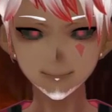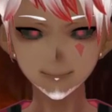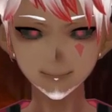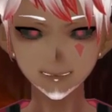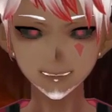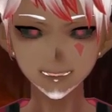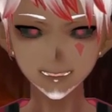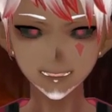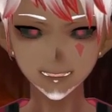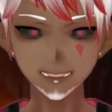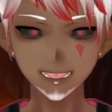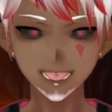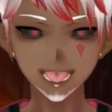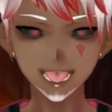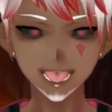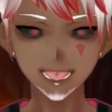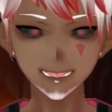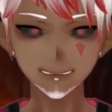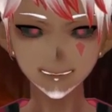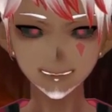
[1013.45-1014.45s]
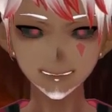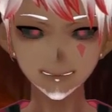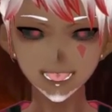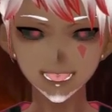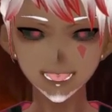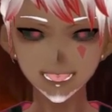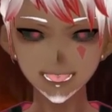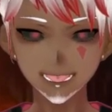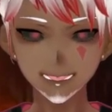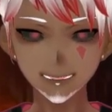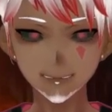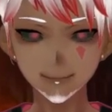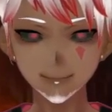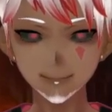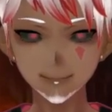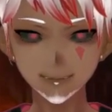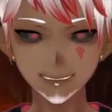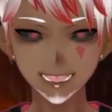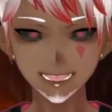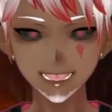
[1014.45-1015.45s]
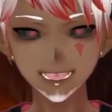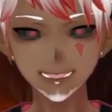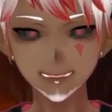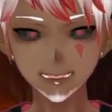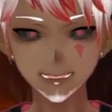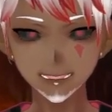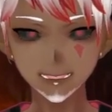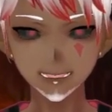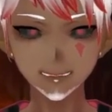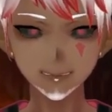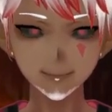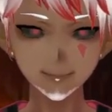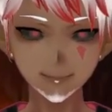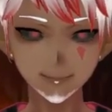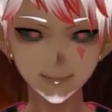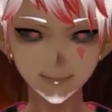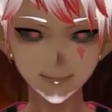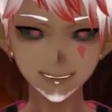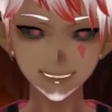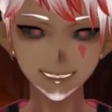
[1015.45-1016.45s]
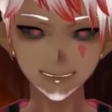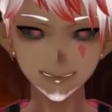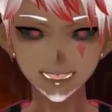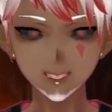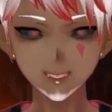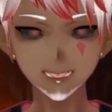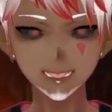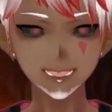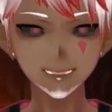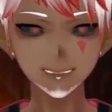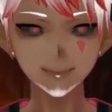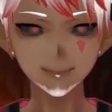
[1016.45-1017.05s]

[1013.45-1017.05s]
for uh, sensing danger, basically,